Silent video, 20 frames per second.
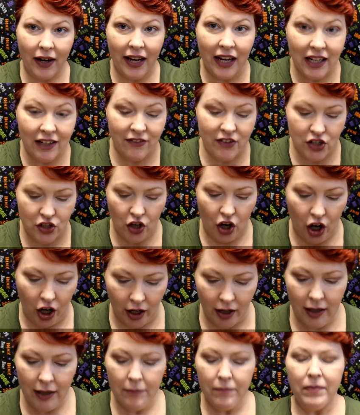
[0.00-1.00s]
I can't even
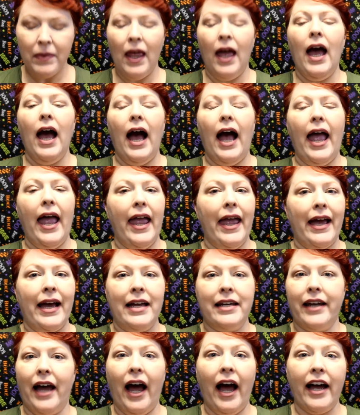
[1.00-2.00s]
talk.
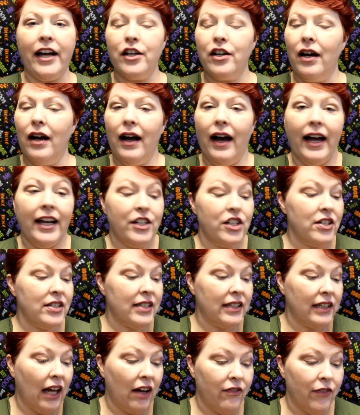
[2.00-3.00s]
And I, I
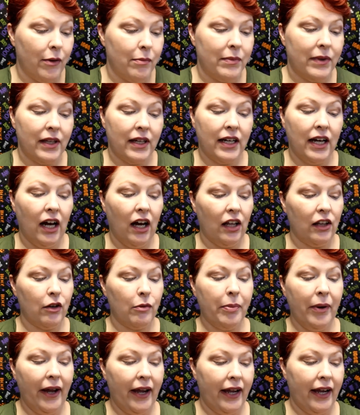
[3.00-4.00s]
just love them. The
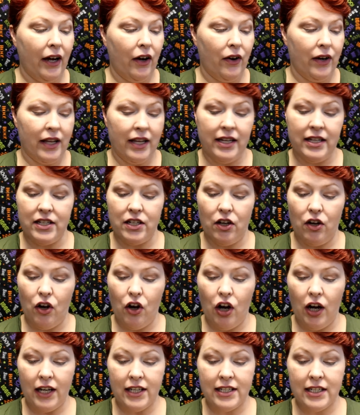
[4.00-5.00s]
color payout is
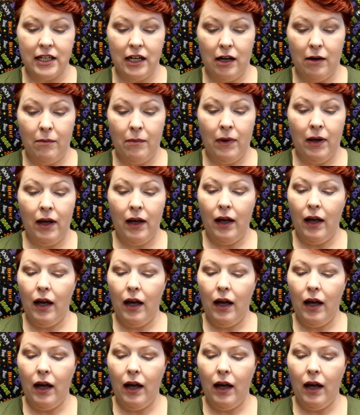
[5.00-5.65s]
awesome.